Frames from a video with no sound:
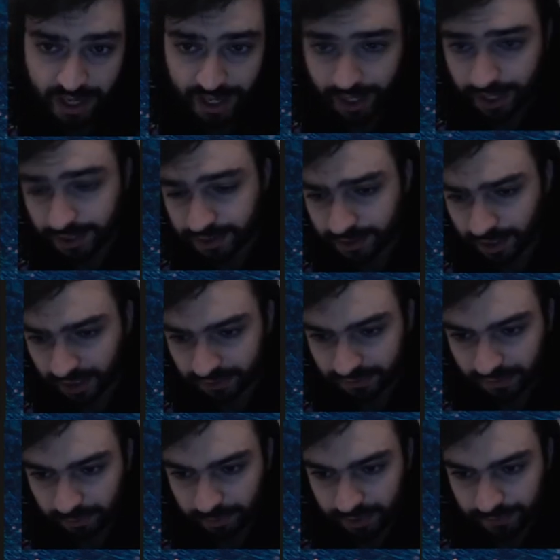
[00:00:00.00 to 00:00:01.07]
that
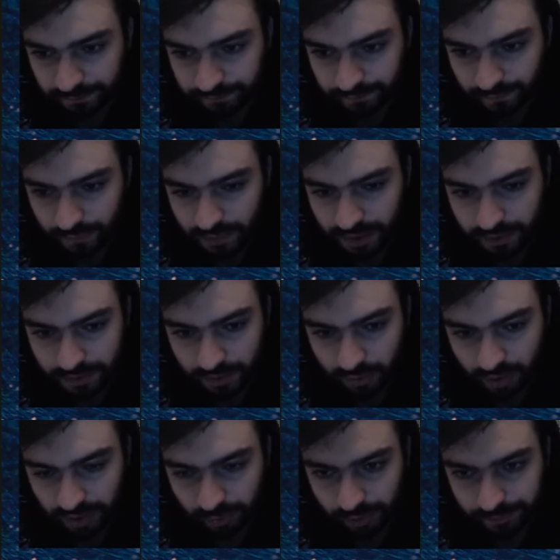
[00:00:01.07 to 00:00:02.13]
deeply. So
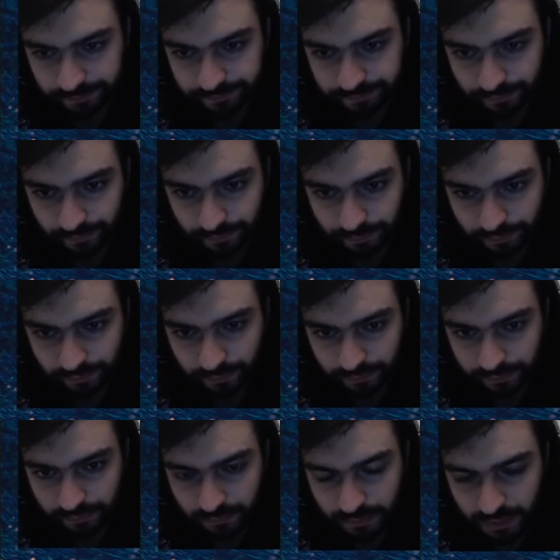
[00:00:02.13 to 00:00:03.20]
anyway,
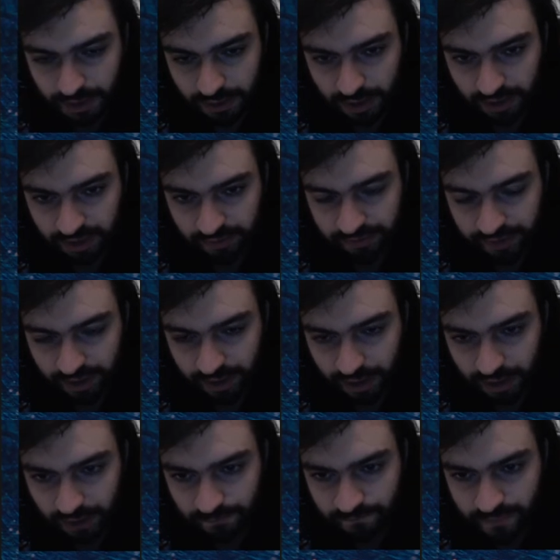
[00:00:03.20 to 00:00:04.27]
knight
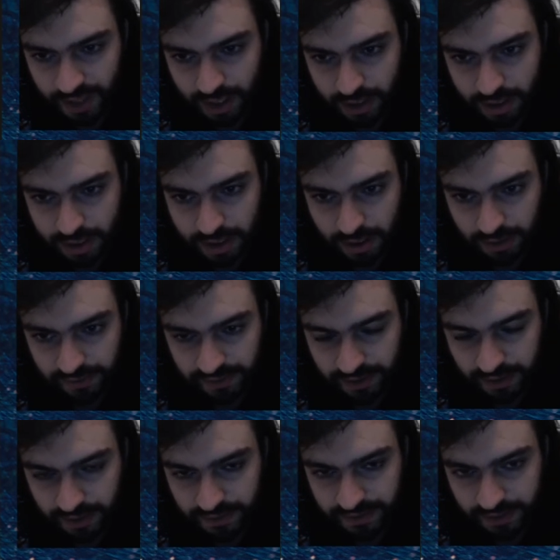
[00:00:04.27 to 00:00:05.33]
f3,
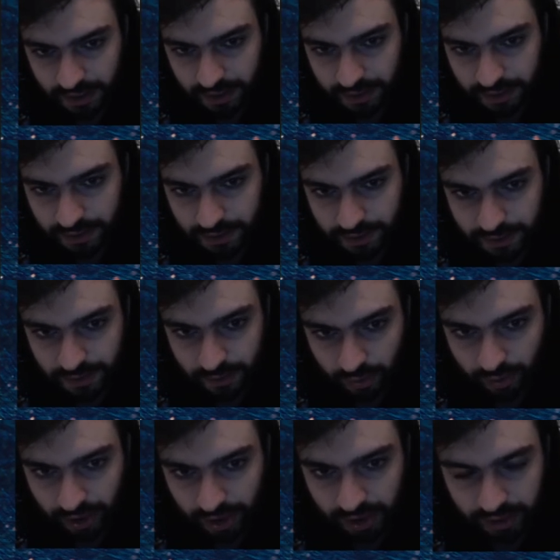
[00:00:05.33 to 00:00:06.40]
d6,
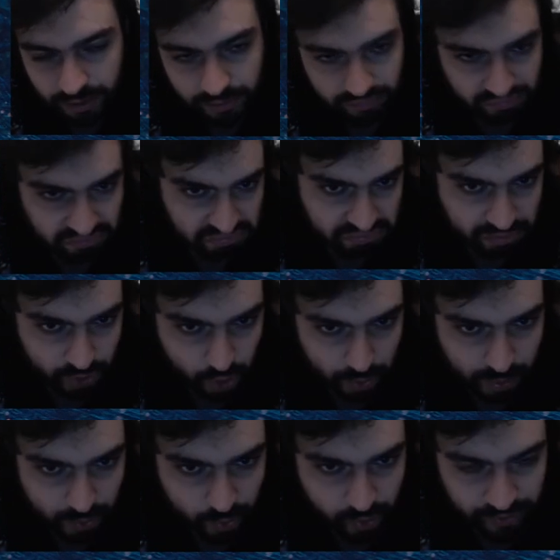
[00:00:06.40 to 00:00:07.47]
okay,
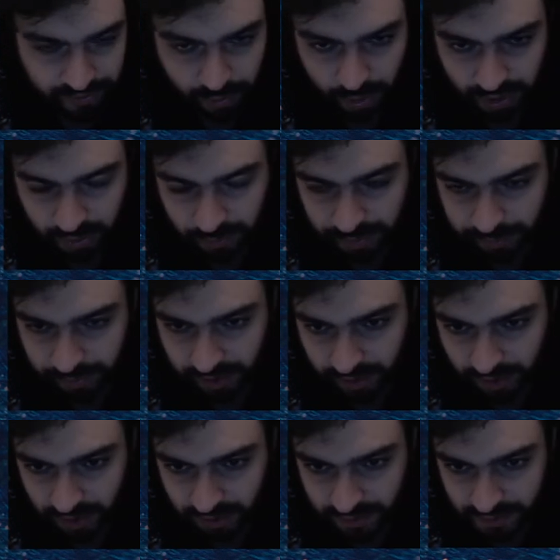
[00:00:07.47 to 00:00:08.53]
normal move. You want to prepare
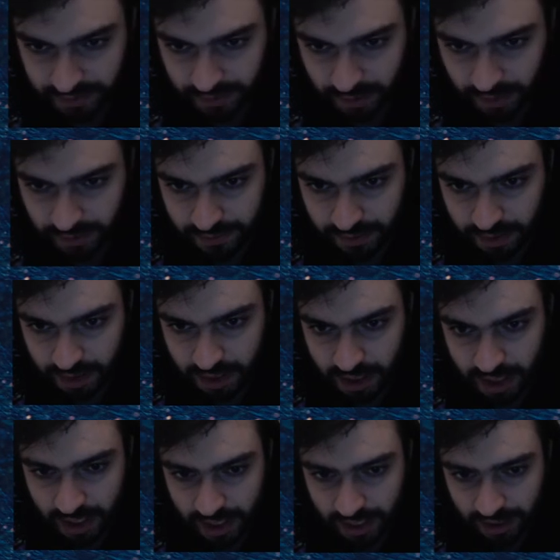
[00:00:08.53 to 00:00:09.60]
knight d6,
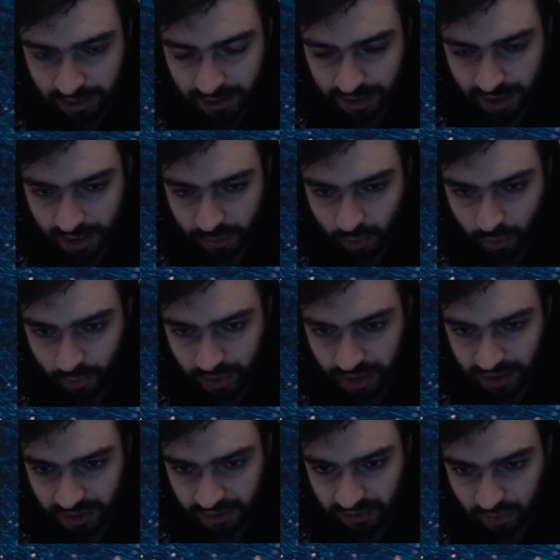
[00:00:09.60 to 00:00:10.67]
and now queen
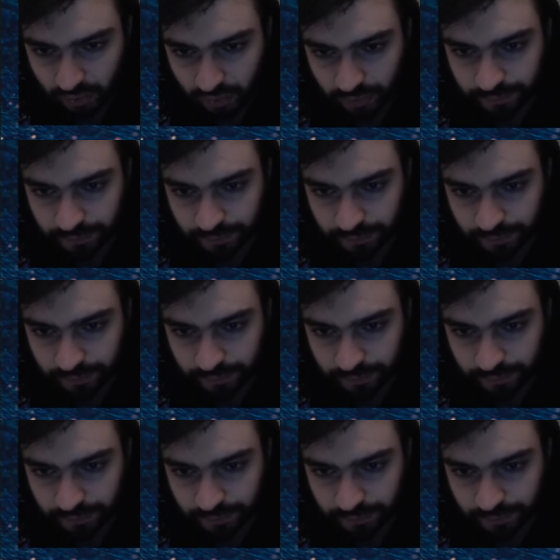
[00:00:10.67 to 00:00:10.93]
e2.